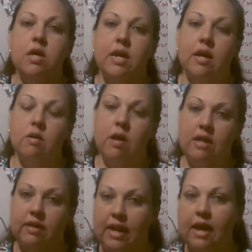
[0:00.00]
And
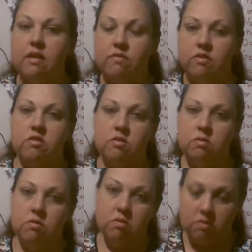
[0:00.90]
at the end of
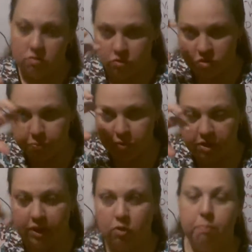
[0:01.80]
this
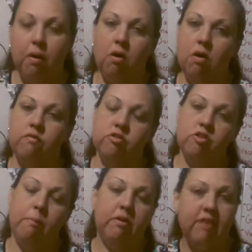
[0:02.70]
particular part of
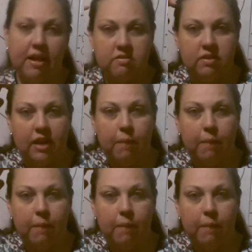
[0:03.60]
just talking about testing,